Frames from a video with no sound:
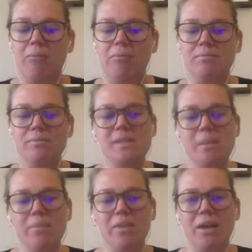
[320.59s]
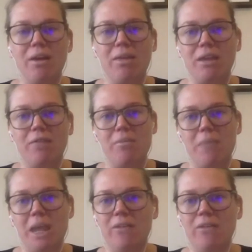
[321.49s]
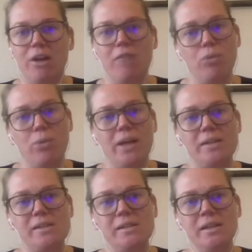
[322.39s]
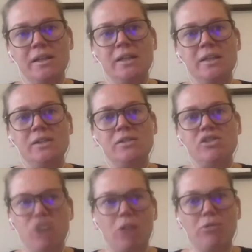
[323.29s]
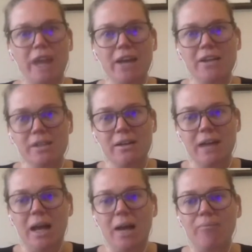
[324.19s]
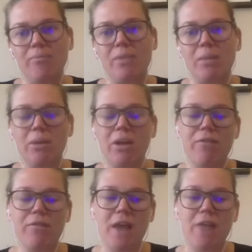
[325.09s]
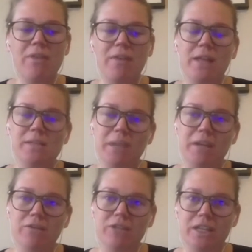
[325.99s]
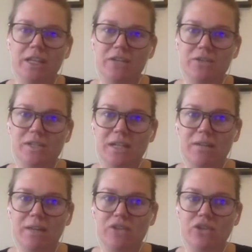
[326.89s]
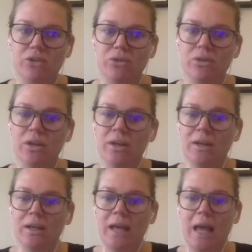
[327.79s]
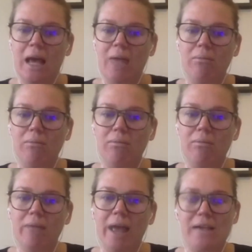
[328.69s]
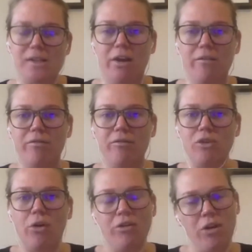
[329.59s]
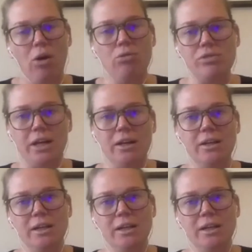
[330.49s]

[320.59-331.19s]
something, I think, for me that I've always struggled at. But I've found that that's been a really interesting thing too, as I've gotten older.